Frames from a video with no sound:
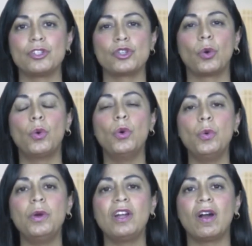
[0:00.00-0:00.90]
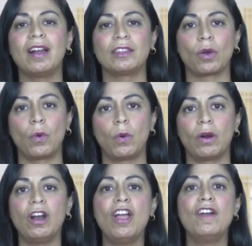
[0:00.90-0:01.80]
So who we are at the
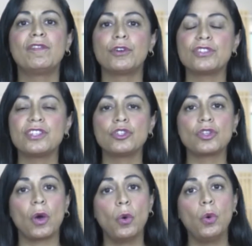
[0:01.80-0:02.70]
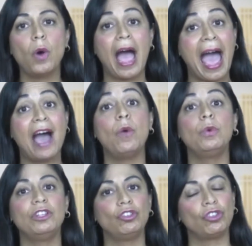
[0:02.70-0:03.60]
core versus how
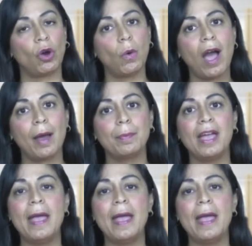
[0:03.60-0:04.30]
we show up